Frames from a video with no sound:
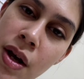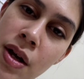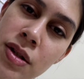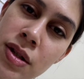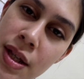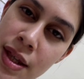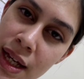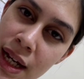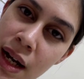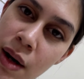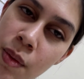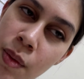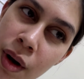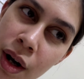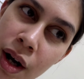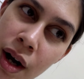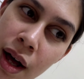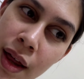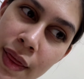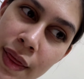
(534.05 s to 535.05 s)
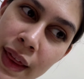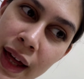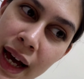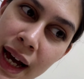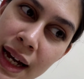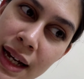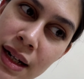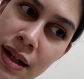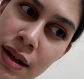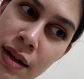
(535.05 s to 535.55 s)
So I think I'll work on
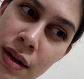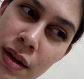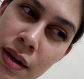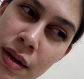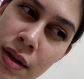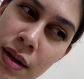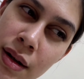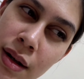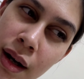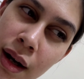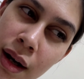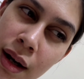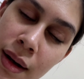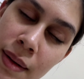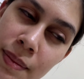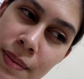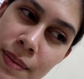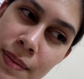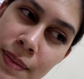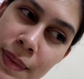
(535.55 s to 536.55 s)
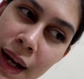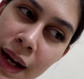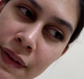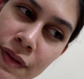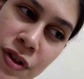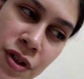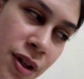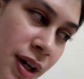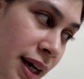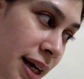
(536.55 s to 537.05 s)
that um,
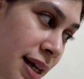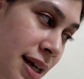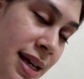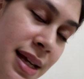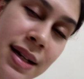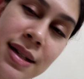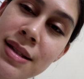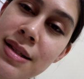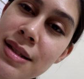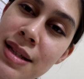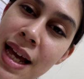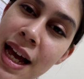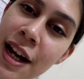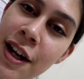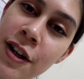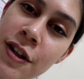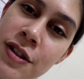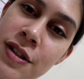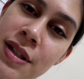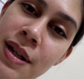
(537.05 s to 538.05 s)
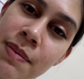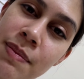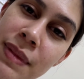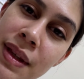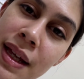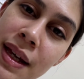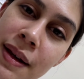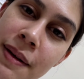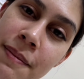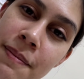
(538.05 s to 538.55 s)
after I eat a snack or
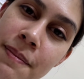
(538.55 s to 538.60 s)
something.